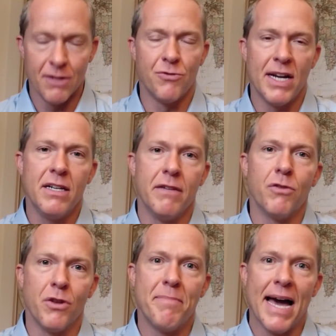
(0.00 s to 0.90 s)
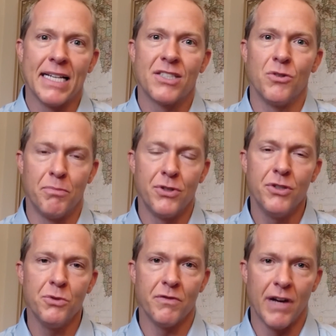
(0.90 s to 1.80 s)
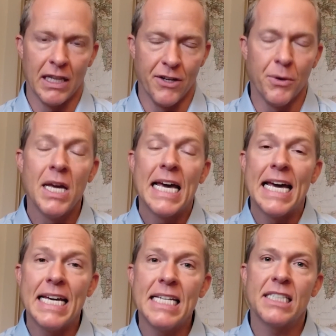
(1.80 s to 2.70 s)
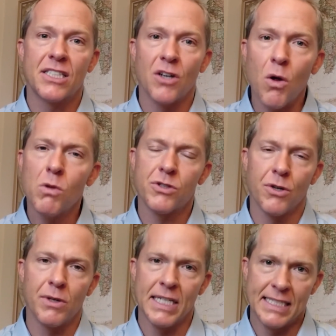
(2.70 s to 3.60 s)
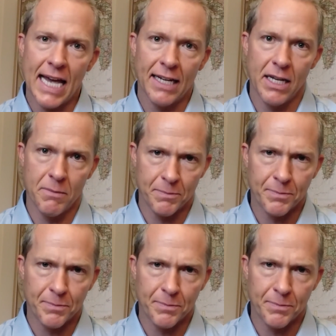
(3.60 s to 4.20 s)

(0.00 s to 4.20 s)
ready for the banks to produce value is also exactly